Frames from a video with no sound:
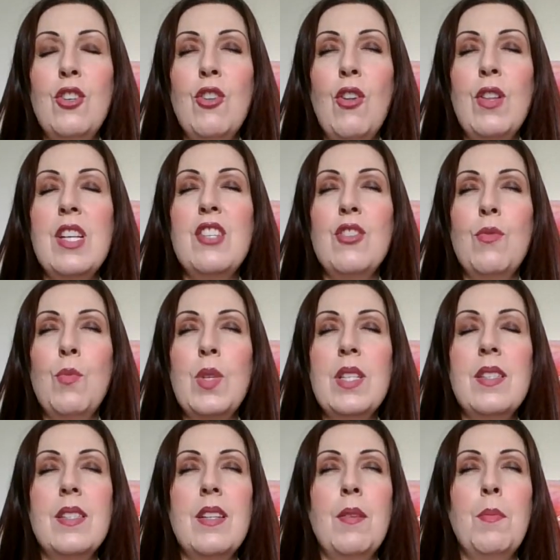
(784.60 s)
and knowledge and
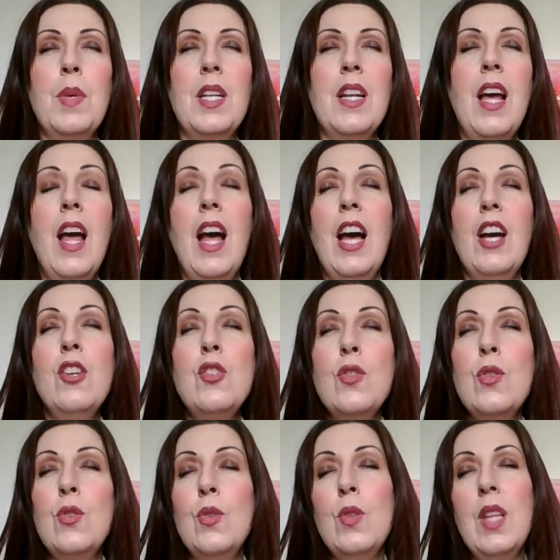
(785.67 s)
wisdom. And how do
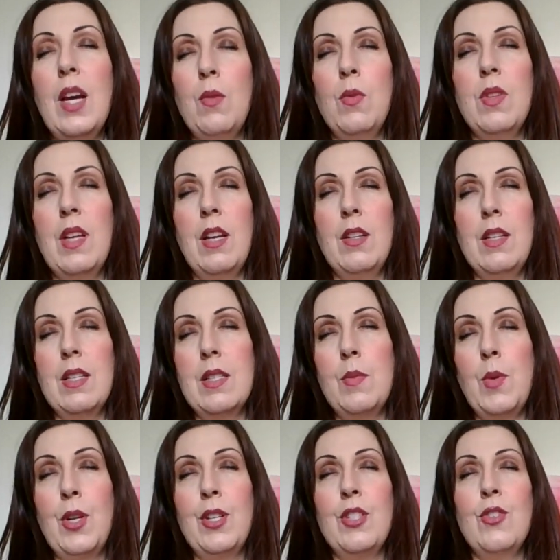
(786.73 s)
you do that without
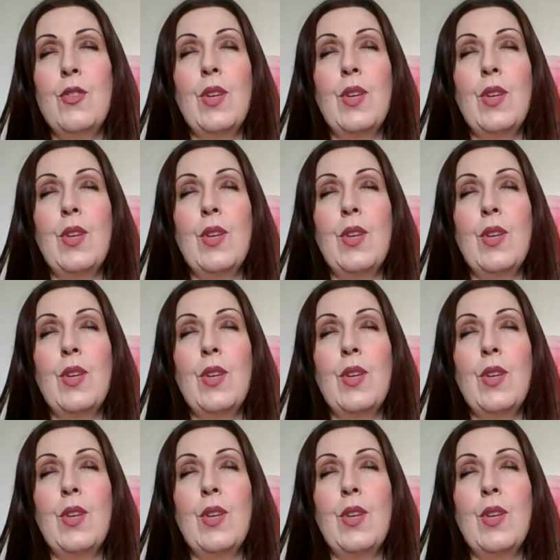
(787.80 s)
experience?